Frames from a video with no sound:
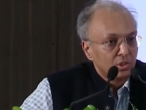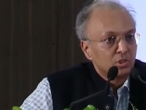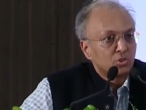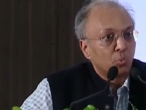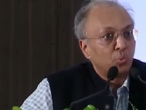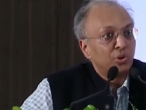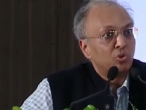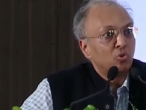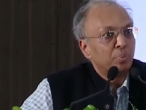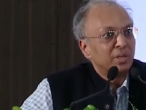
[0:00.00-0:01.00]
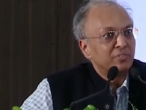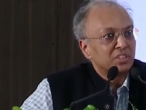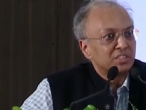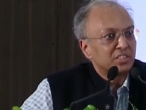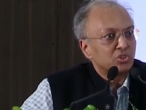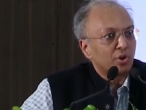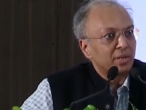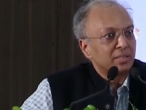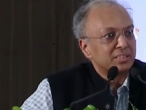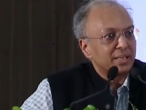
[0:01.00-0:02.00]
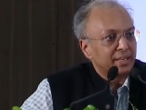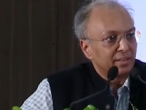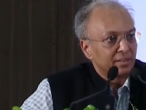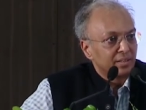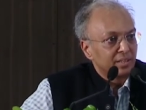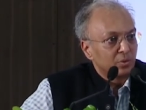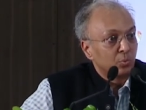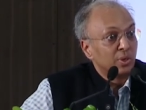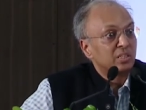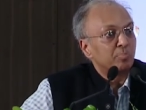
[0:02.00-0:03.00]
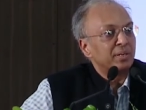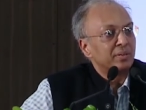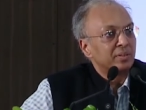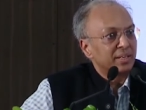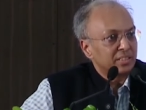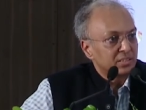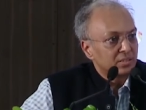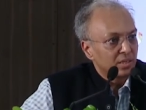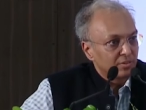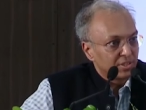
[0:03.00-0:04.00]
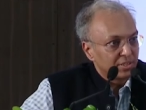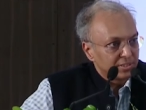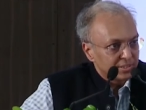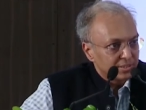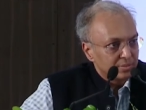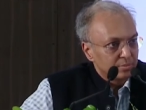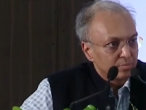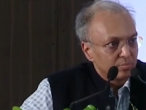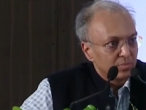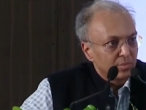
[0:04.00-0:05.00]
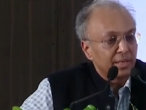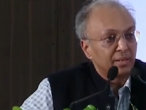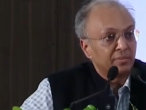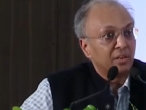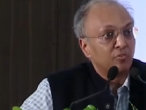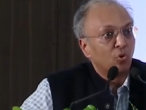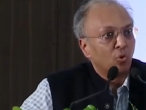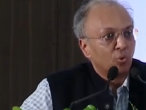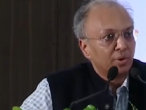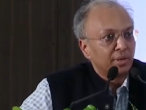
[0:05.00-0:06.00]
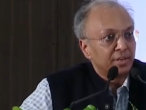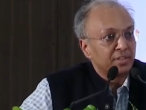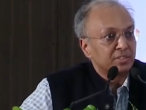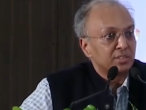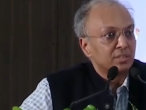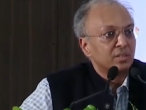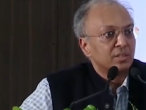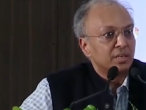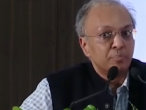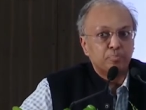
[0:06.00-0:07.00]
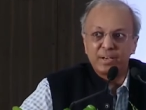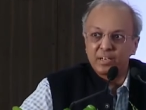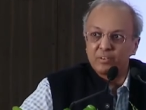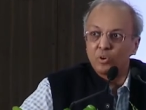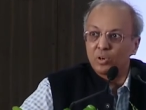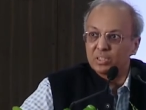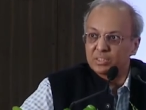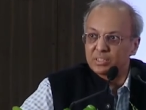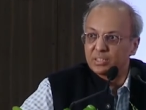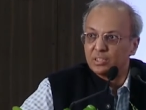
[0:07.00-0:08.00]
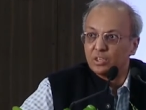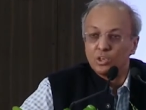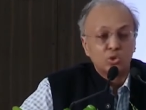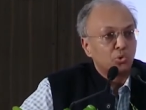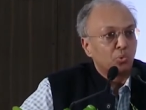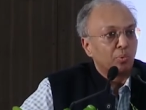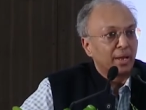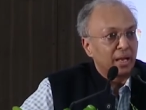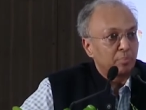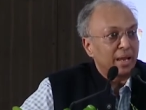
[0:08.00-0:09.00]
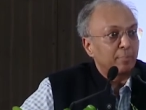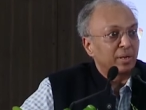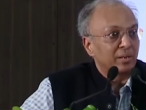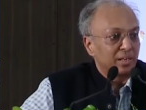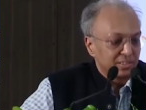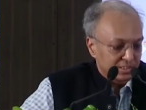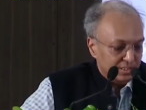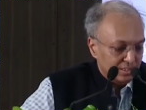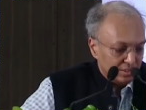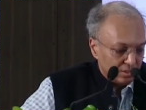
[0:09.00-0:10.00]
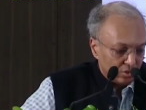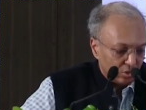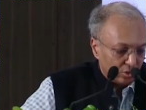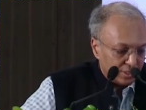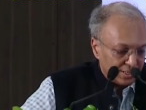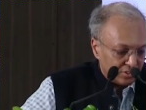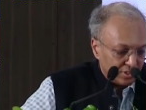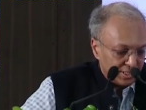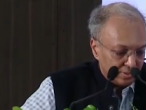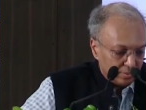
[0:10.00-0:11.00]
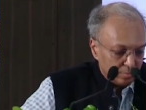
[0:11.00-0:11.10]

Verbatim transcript: So we do believe this historical cycle will repeat in the next 100 years, and therefore it is imperative on us to help capitalize on that trend.